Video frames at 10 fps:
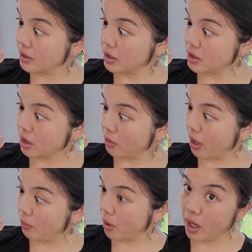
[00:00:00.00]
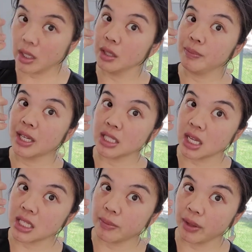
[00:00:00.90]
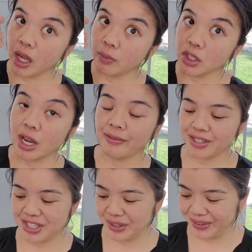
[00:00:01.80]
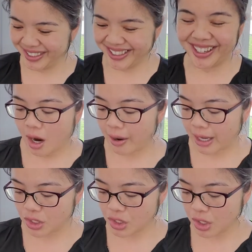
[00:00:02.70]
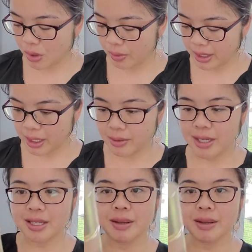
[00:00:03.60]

is this the right one? Because that's something I would have to do. All right, so here it is.